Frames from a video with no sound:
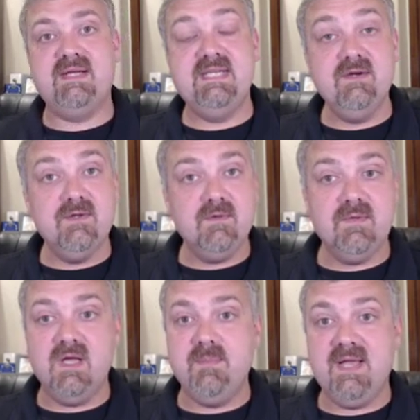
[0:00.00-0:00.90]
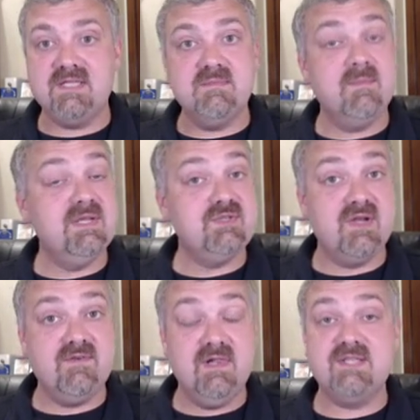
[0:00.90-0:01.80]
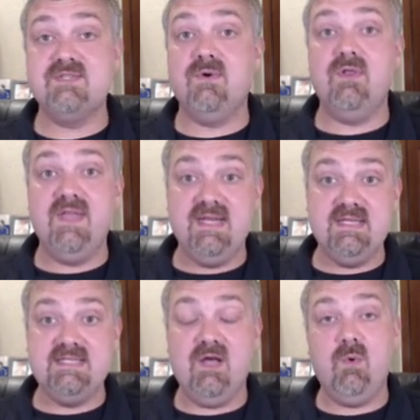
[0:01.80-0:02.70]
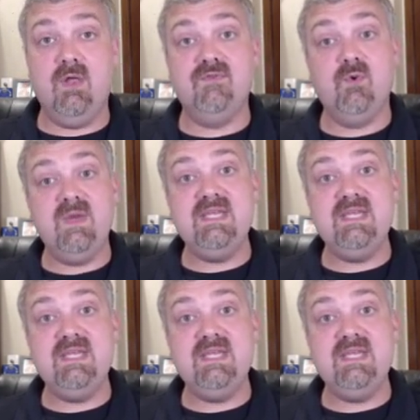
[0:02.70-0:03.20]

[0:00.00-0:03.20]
Bacterial plasma membranes don't have cholesterol, they need cell walls.